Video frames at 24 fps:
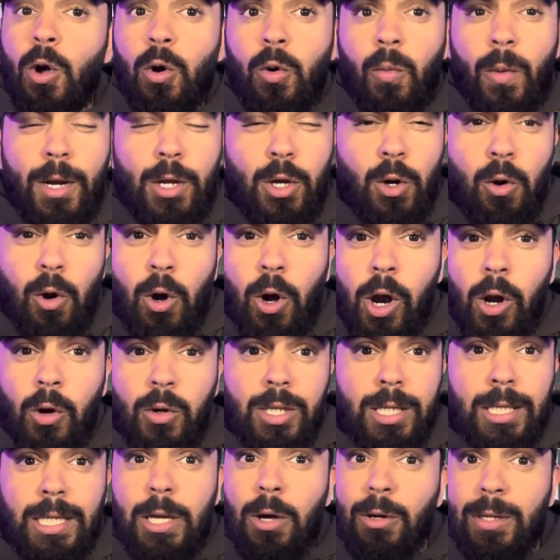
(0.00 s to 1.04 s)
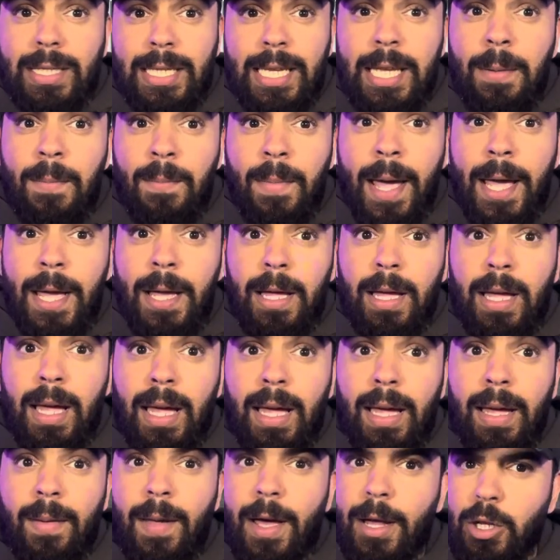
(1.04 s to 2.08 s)
When you're close to your teammate
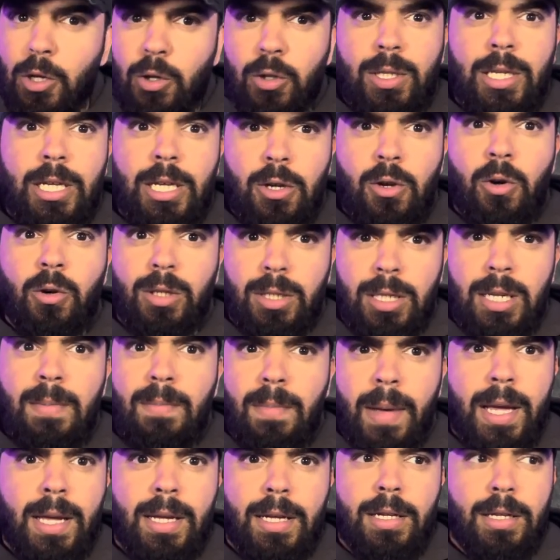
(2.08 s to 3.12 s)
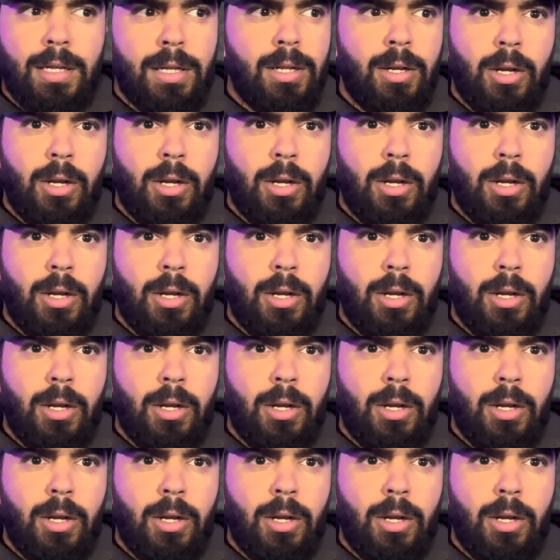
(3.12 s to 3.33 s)
and you see your teammate